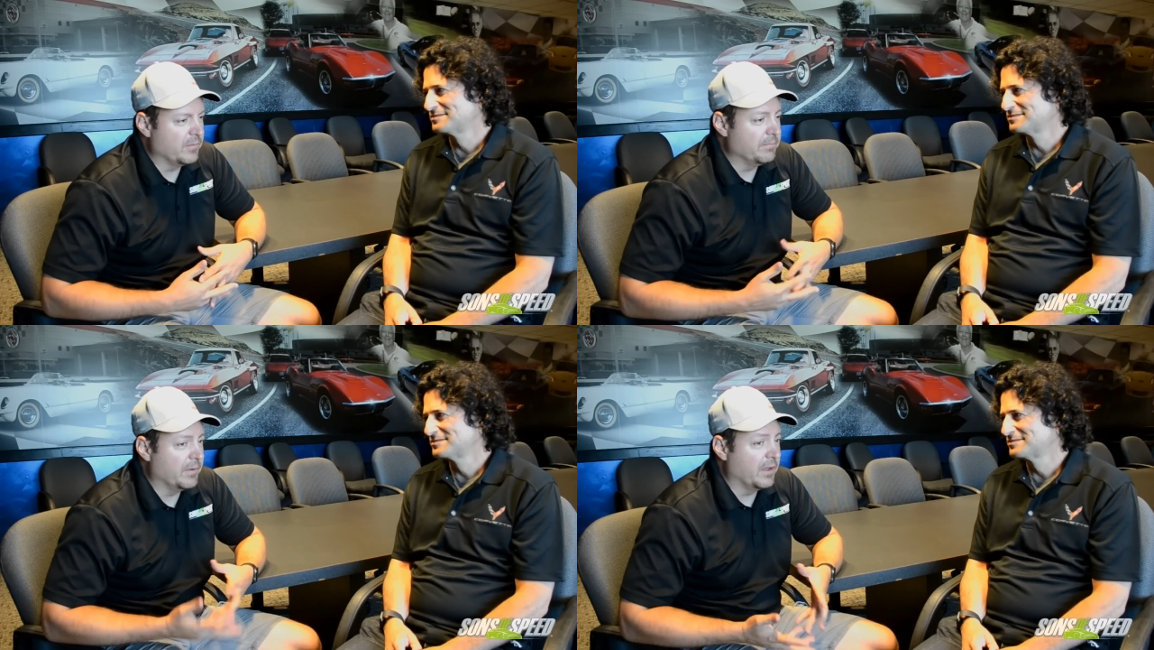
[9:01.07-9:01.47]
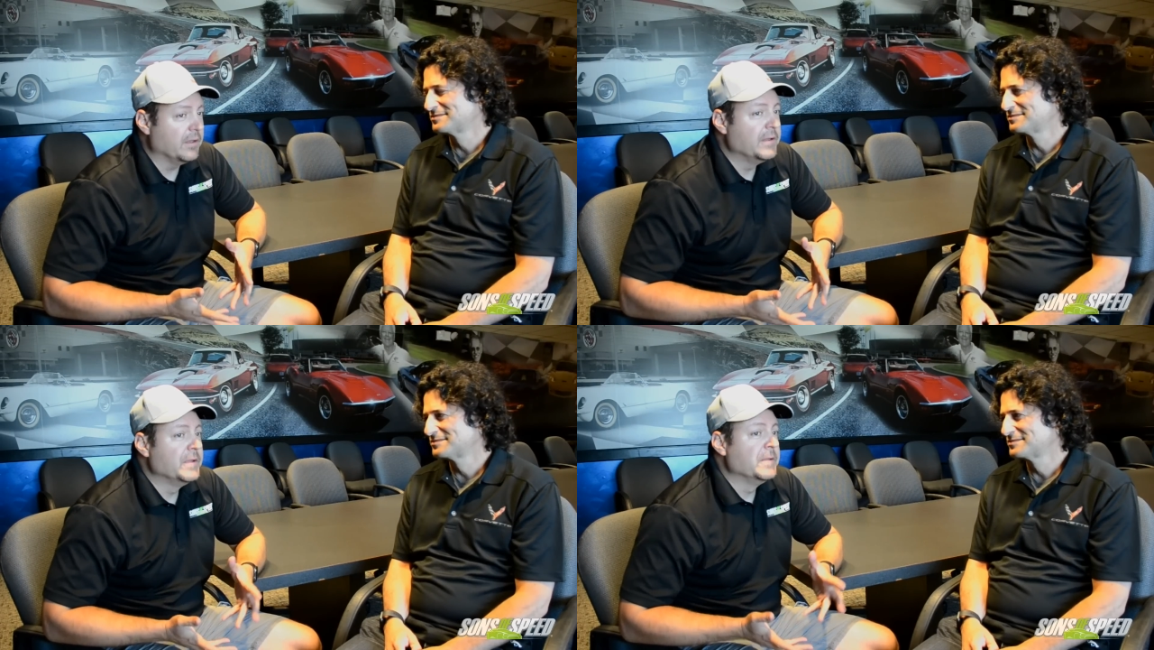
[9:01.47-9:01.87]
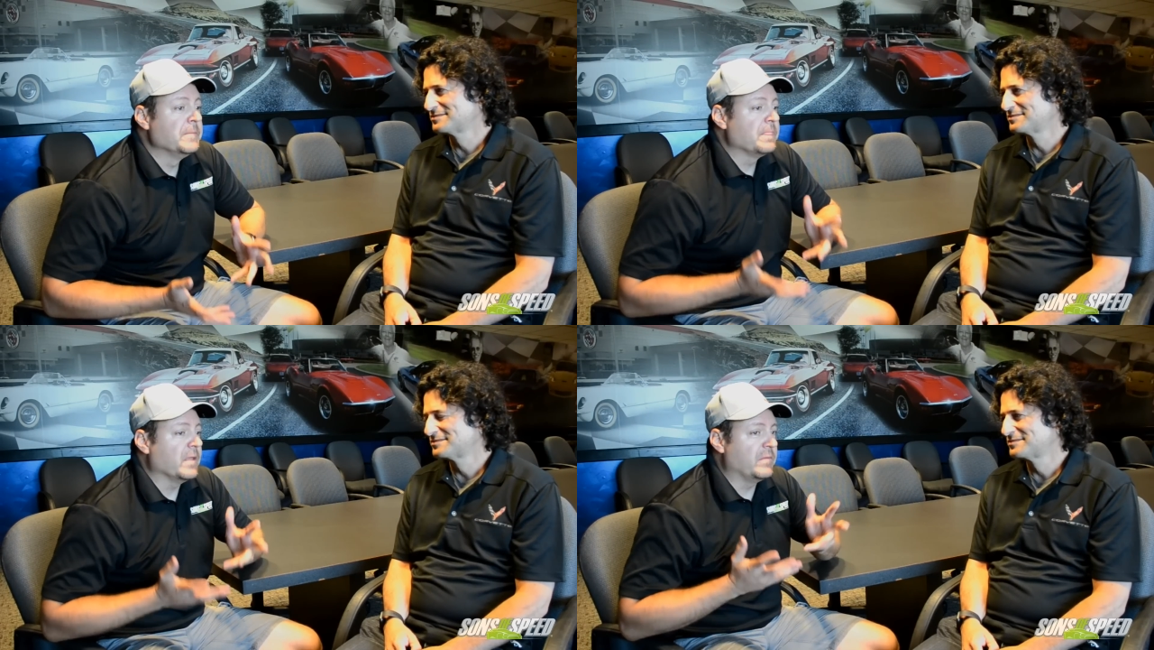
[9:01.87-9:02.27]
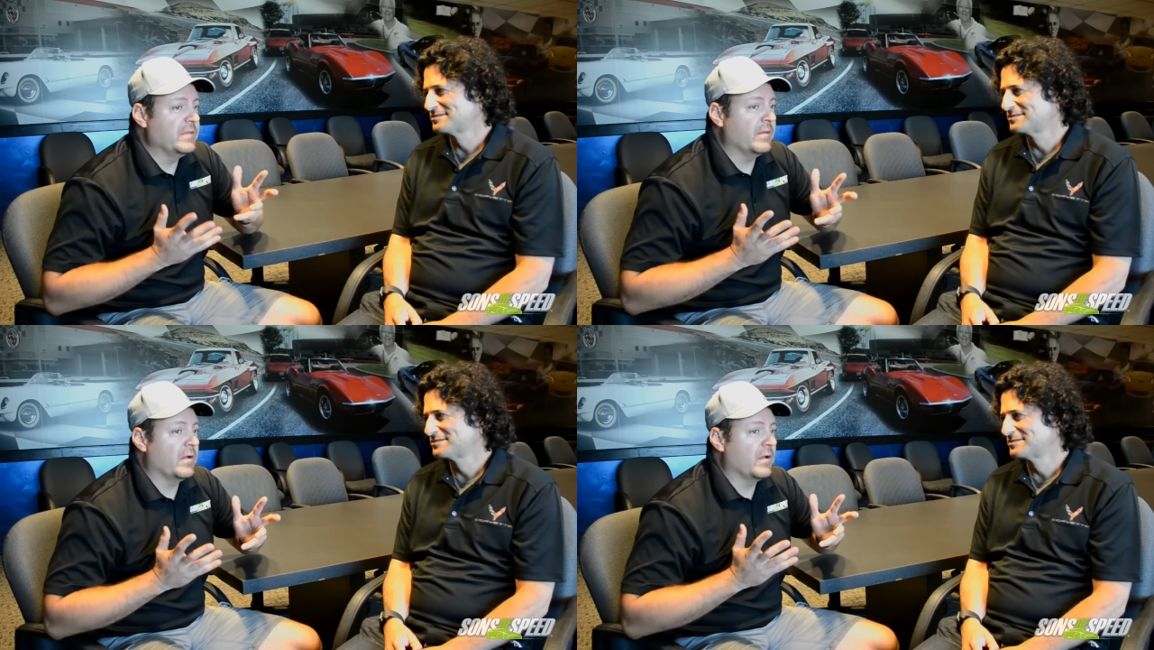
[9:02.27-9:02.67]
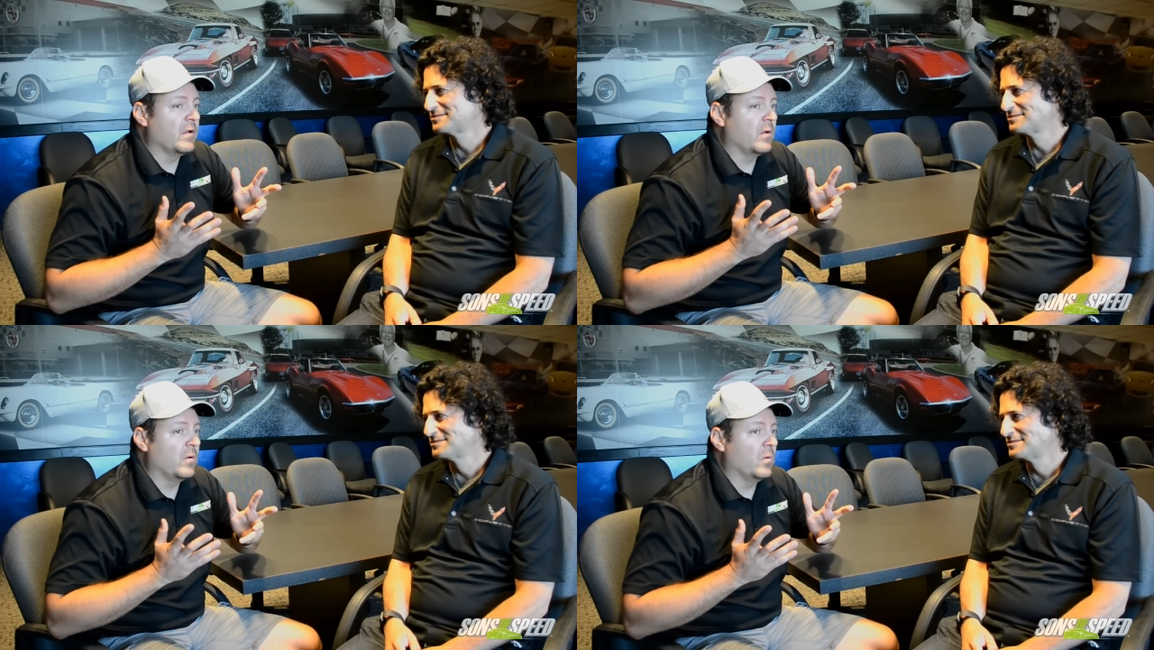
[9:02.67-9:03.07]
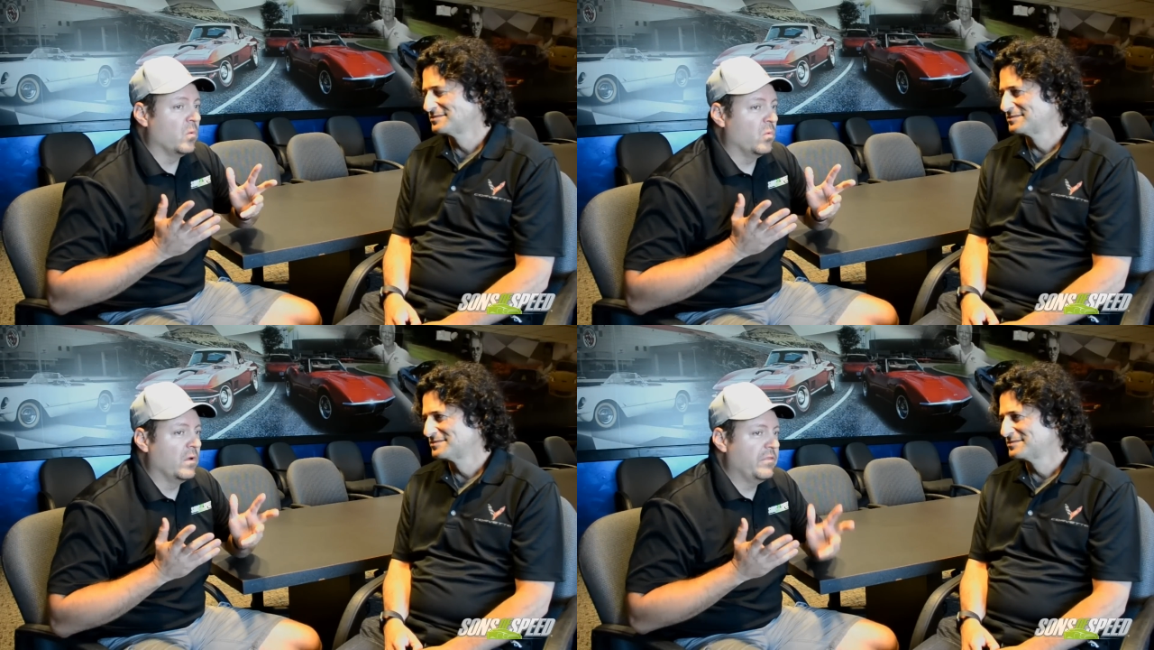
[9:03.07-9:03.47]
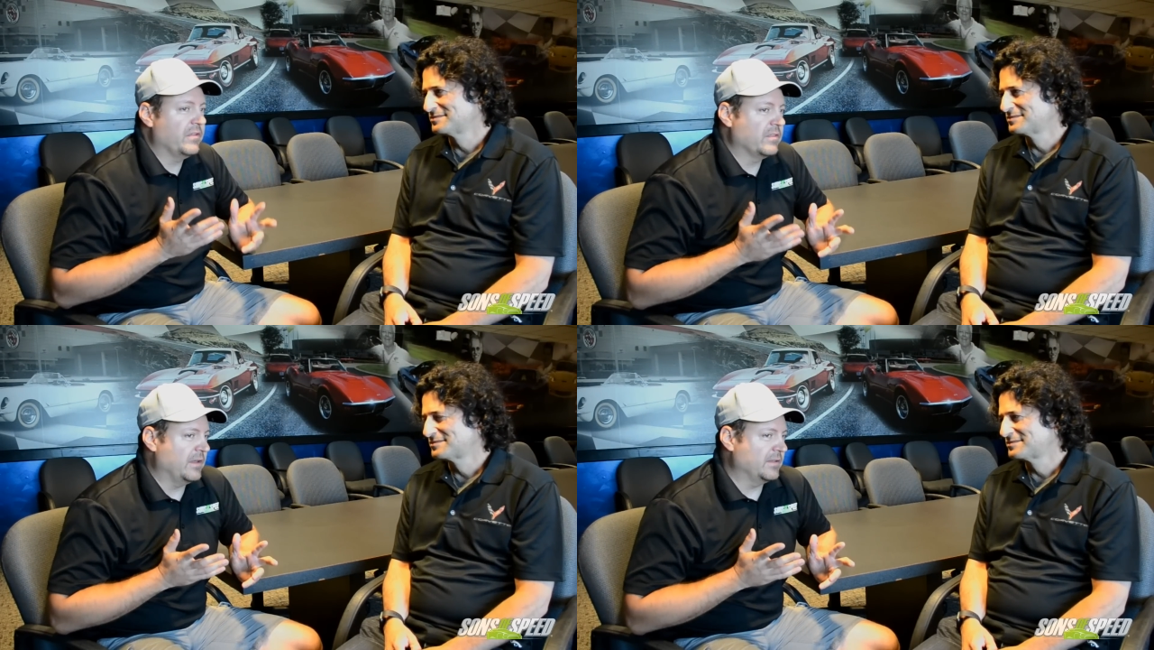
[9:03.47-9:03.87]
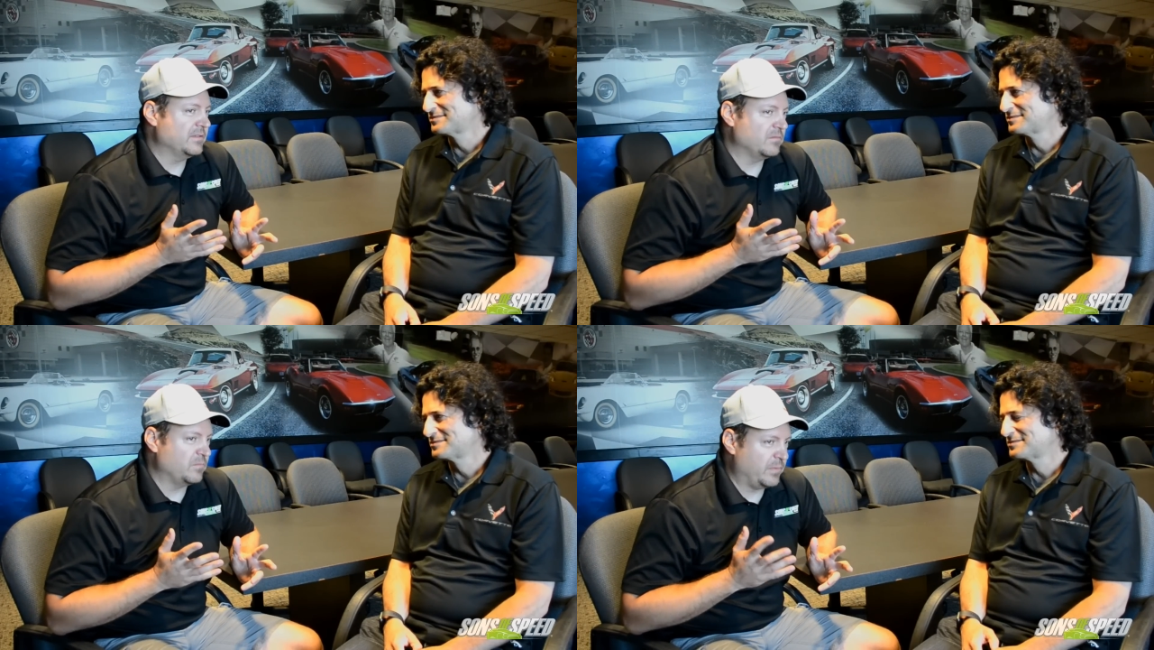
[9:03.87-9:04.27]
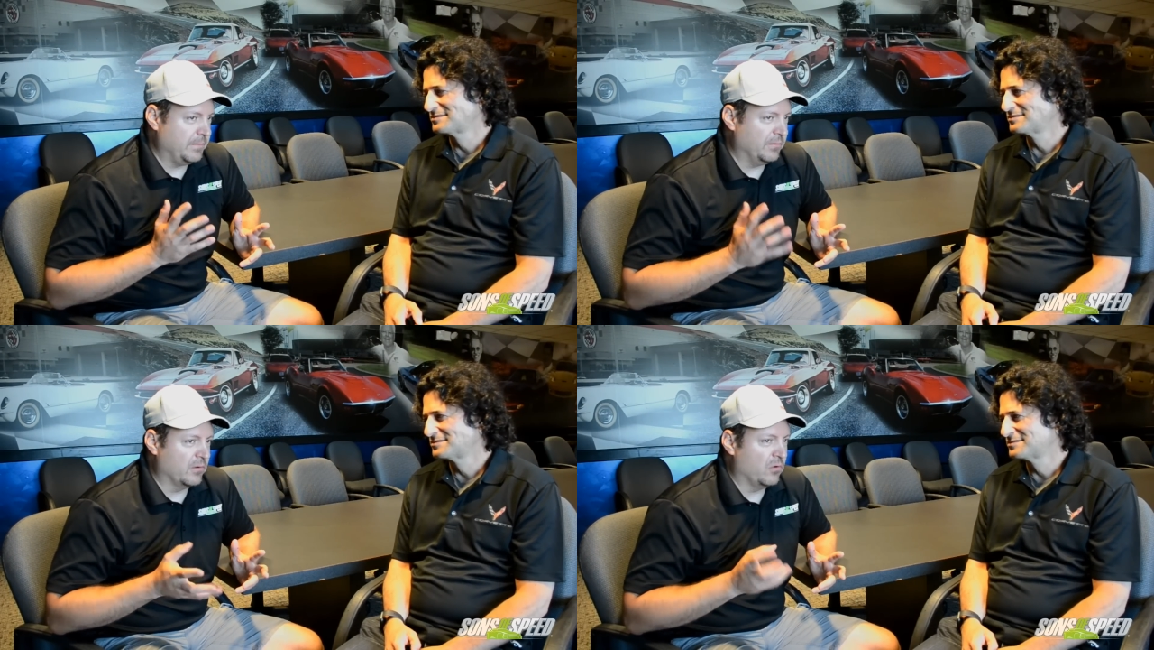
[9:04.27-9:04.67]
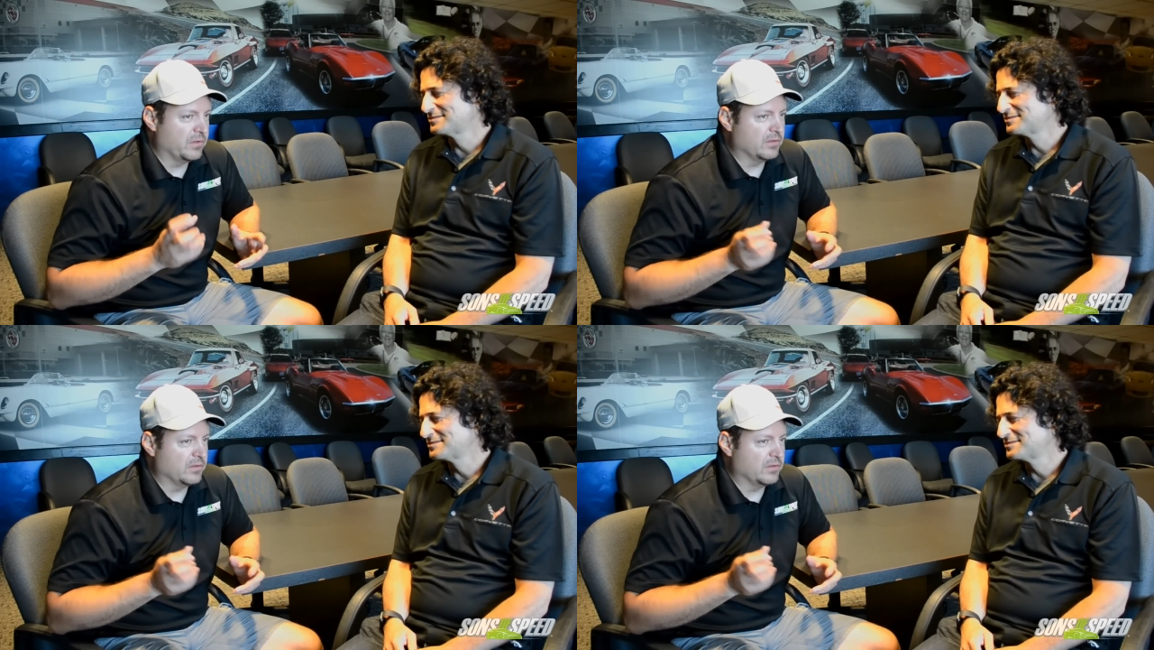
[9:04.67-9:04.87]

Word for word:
Speaker 1: But the one thing that people are holding a